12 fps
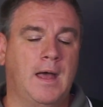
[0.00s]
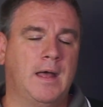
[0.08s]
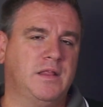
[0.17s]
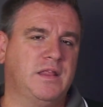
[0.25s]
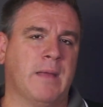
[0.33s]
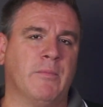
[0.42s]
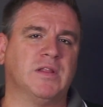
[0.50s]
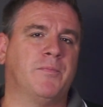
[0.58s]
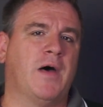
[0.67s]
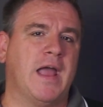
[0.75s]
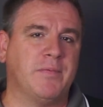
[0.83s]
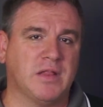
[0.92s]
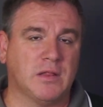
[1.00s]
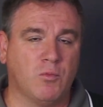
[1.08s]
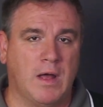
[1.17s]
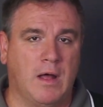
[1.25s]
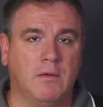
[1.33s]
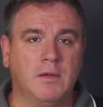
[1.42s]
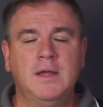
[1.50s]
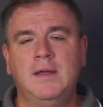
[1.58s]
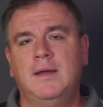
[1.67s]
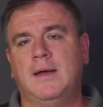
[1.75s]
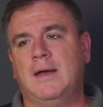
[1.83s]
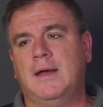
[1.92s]
Same with the pipes as well.
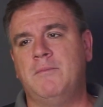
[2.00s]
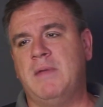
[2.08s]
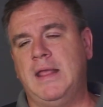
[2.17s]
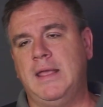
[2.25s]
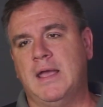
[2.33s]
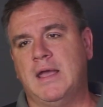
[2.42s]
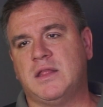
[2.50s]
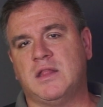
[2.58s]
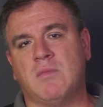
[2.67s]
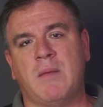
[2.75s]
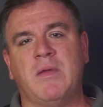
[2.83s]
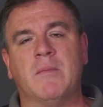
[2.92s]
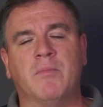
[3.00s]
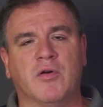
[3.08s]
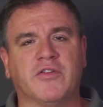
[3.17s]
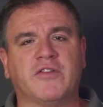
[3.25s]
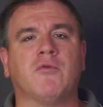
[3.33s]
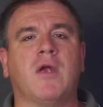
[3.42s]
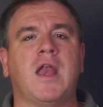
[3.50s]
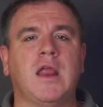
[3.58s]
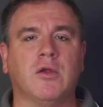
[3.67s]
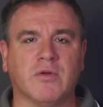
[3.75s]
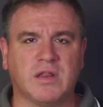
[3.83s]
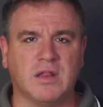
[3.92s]
In many cases, there might be a burst
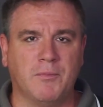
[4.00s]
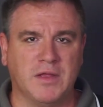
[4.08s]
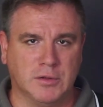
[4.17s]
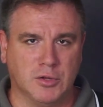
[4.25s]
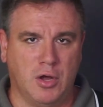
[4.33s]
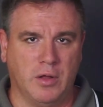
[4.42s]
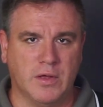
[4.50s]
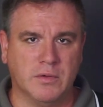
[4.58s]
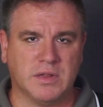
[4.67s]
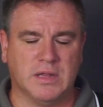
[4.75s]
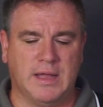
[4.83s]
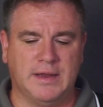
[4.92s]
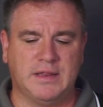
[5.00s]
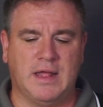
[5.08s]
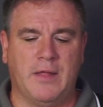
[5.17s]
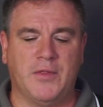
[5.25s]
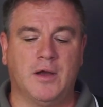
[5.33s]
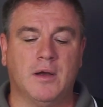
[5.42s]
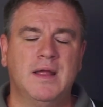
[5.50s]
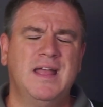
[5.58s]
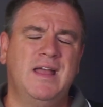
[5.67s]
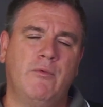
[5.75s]
rating or something along those lines on there.